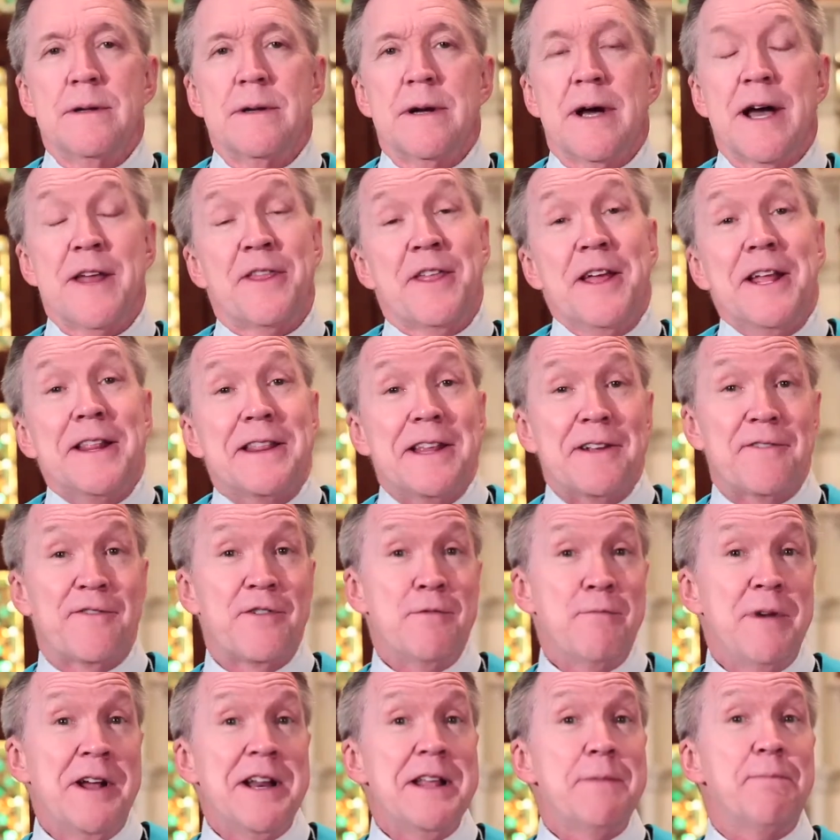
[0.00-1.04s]
I think that
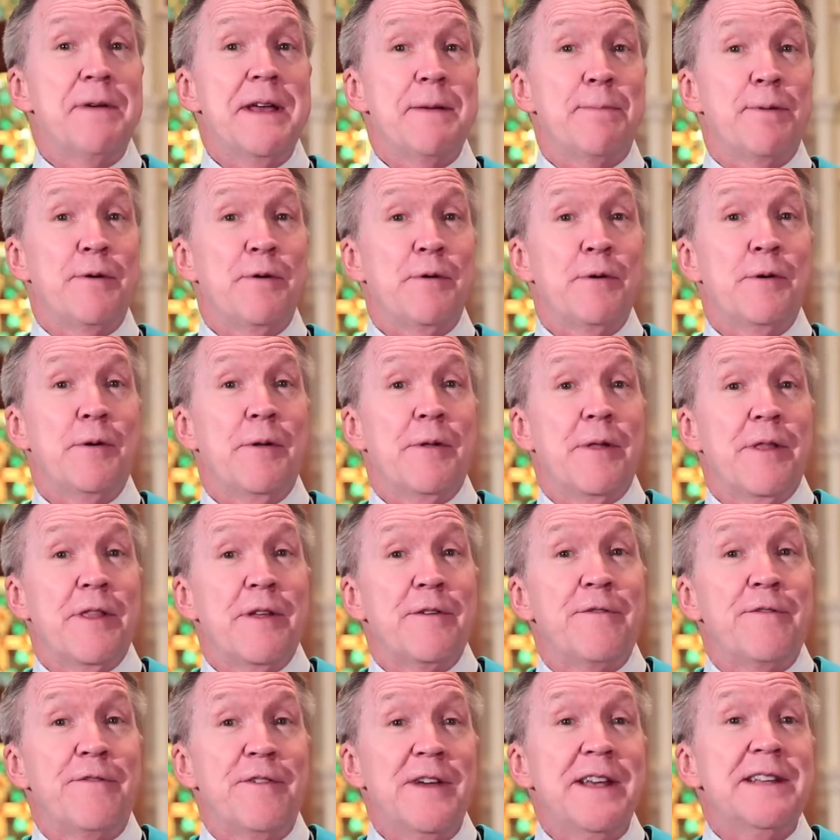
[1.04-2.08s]
for many people,
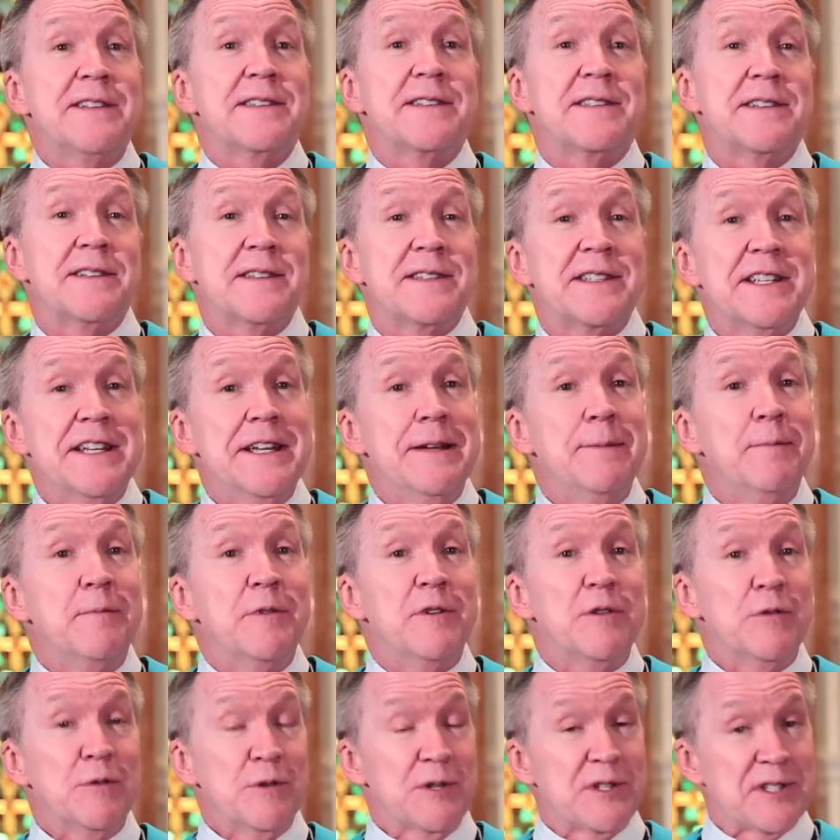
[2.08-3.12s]
the feast
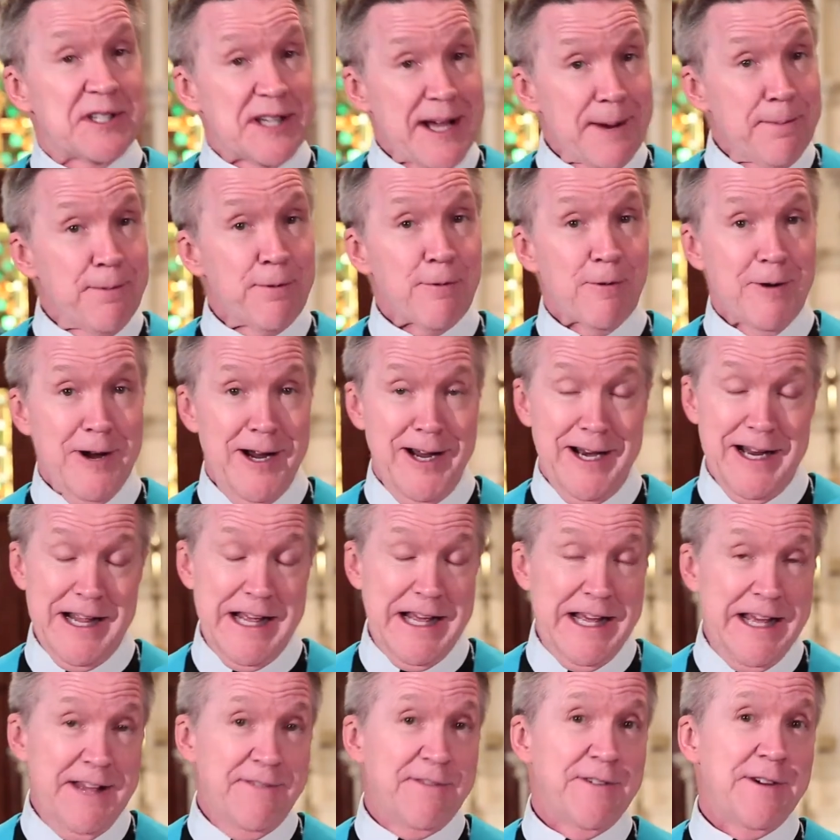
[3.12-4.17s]
seemed to separate,
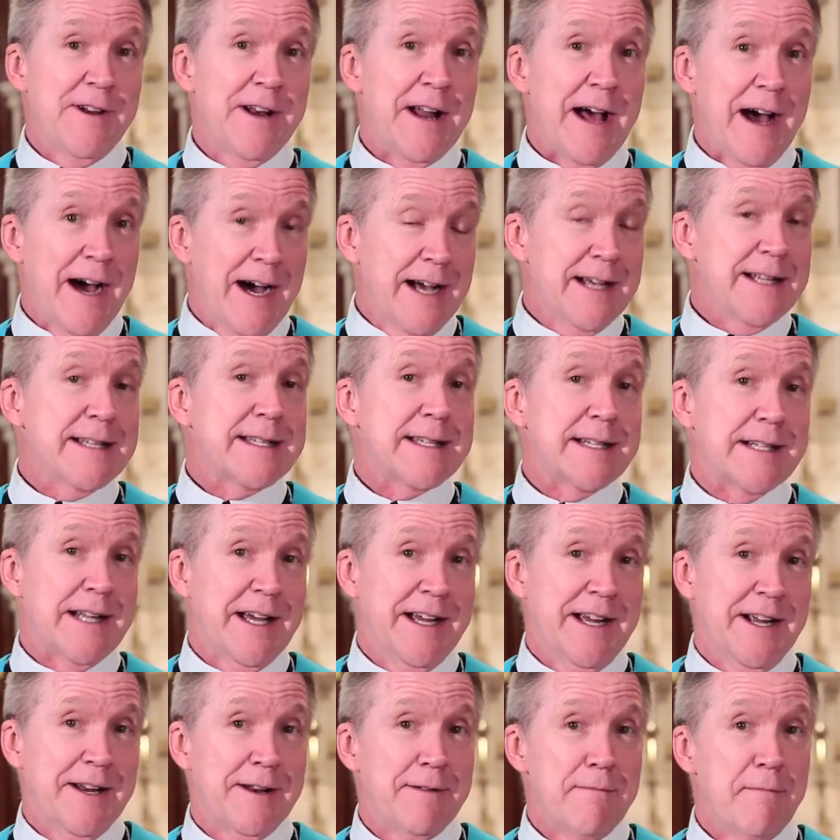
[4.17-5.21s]
even
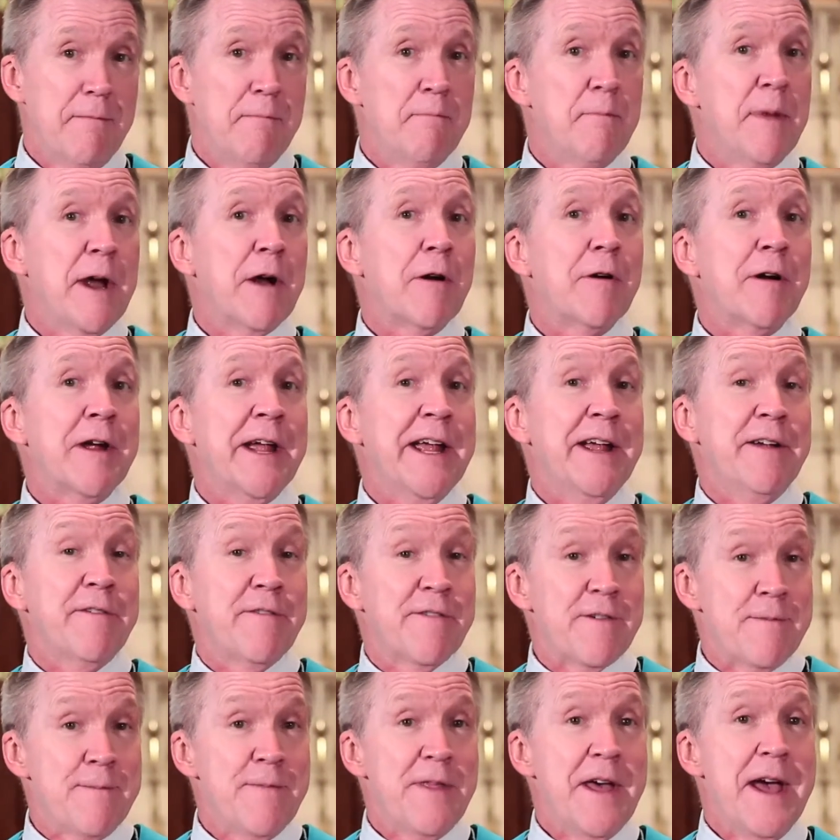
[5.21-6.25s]
isolate Mary
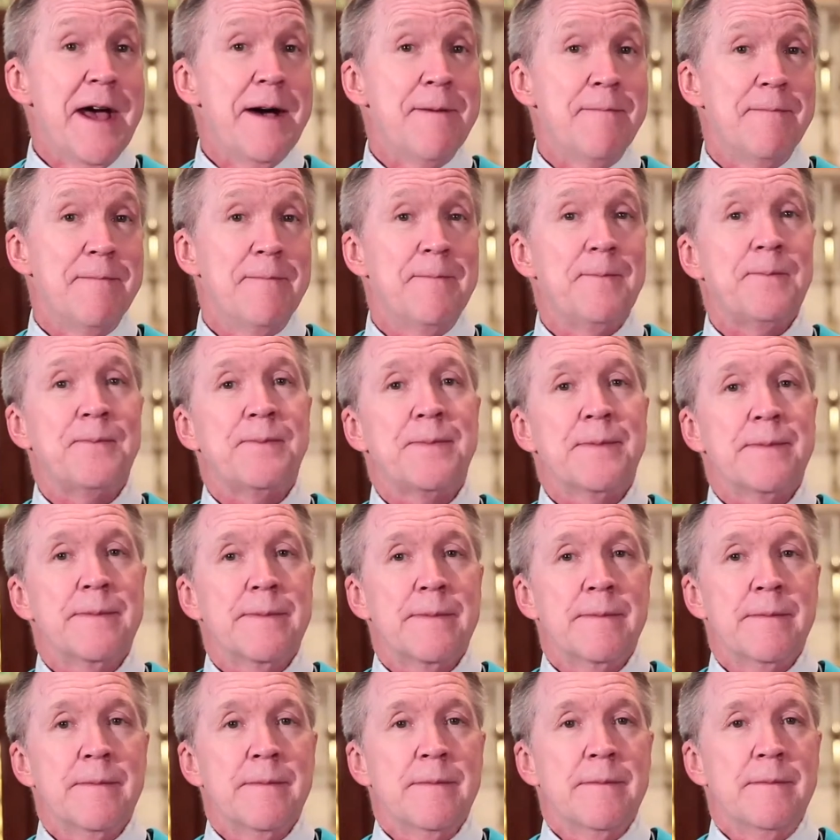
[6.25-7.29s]
from them,
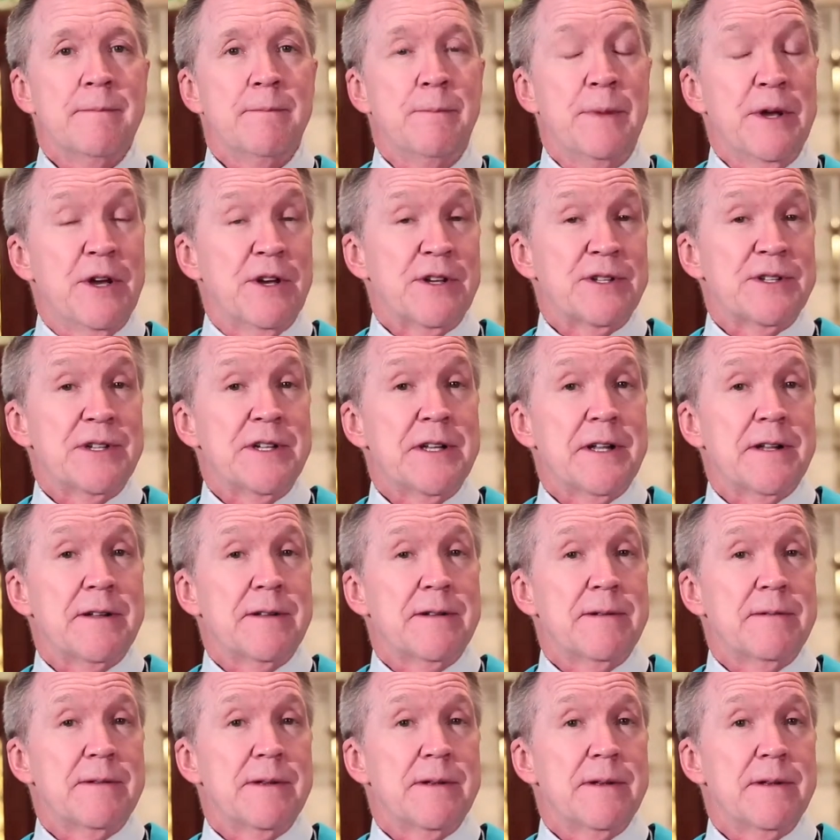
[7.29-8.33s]
because
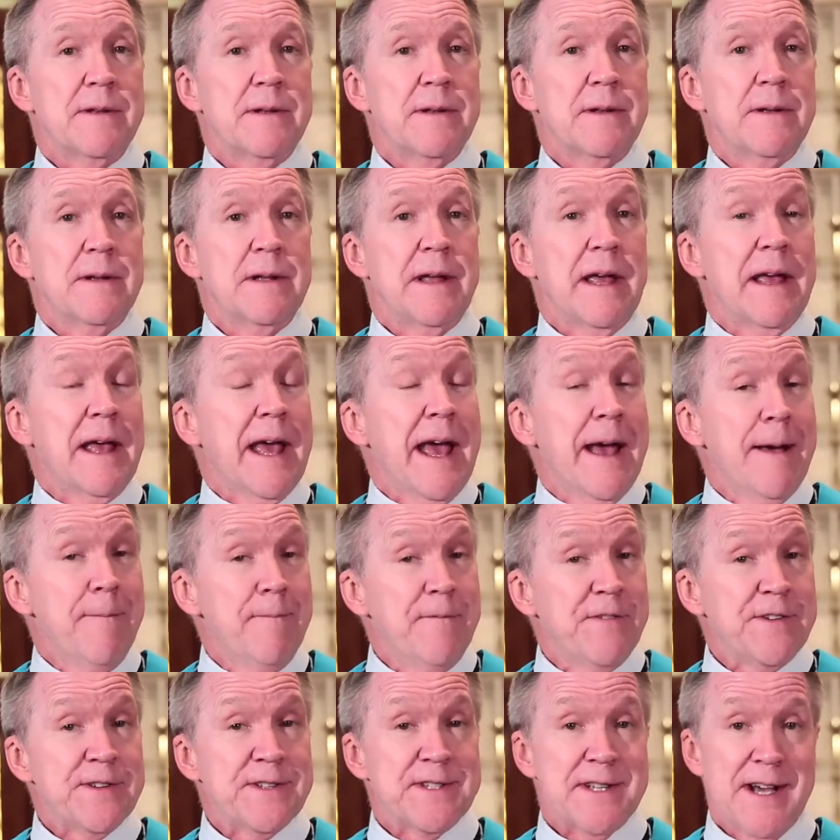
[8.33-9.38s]
it
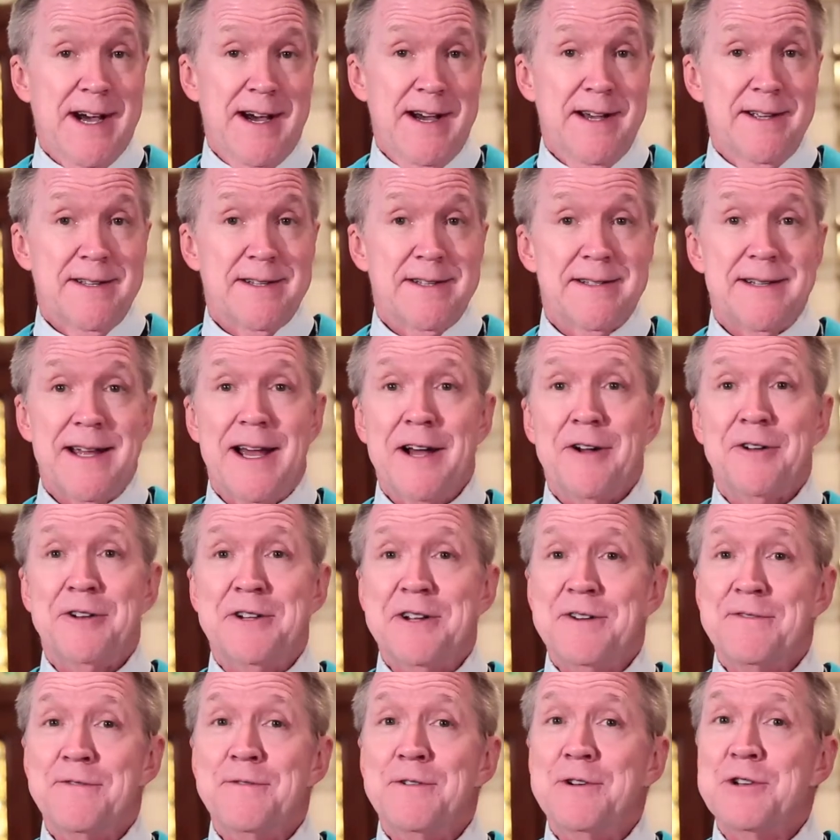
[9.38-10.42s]
emphasized how
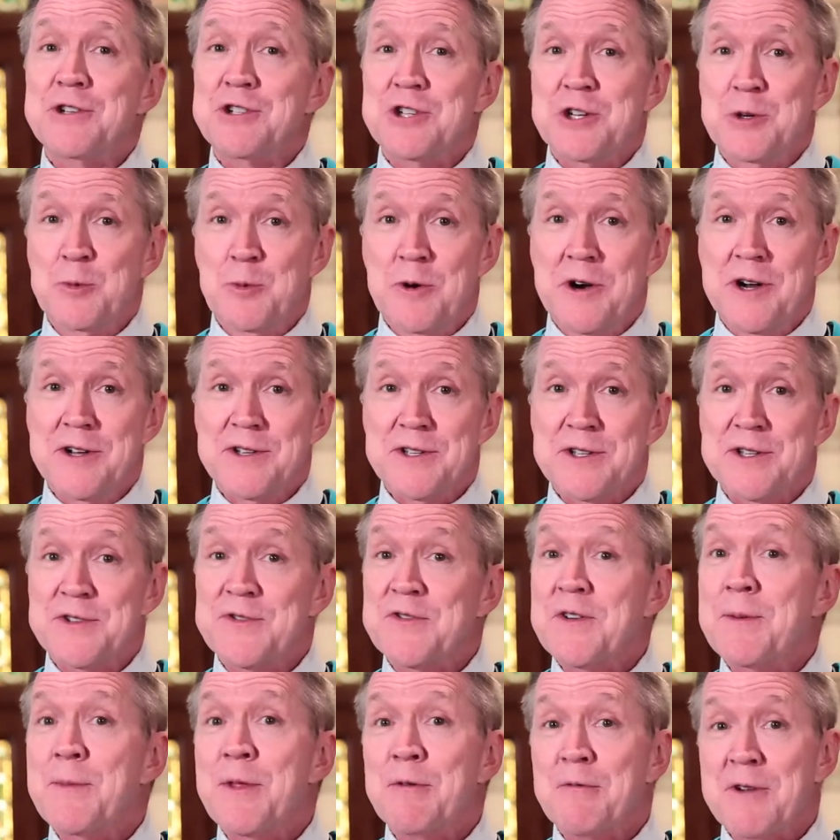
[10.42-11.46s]
different she was
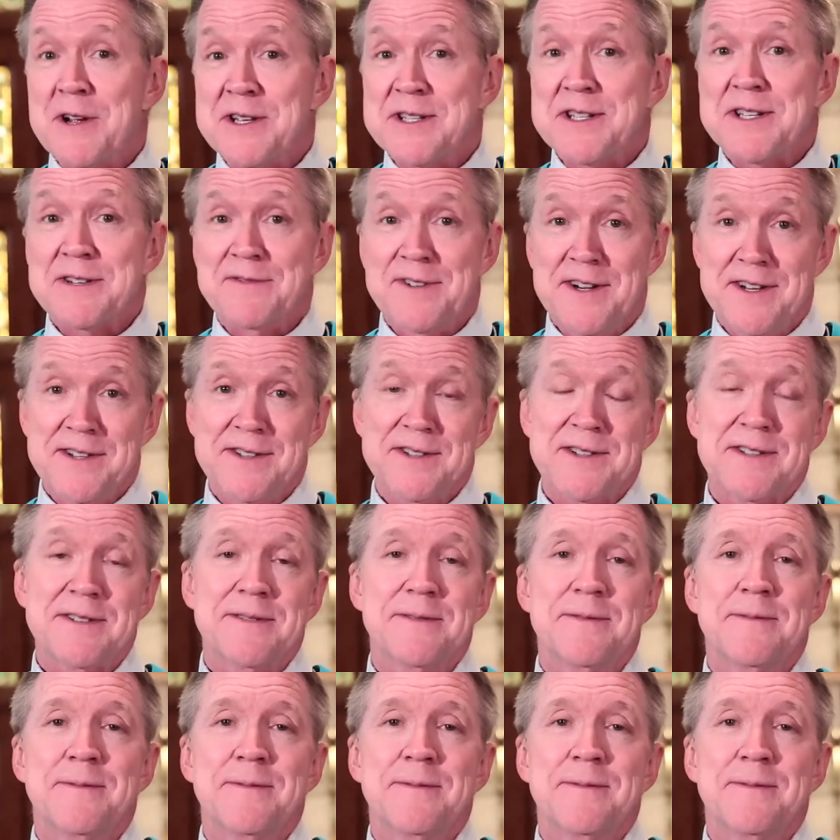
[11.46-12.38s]
from the rest of us.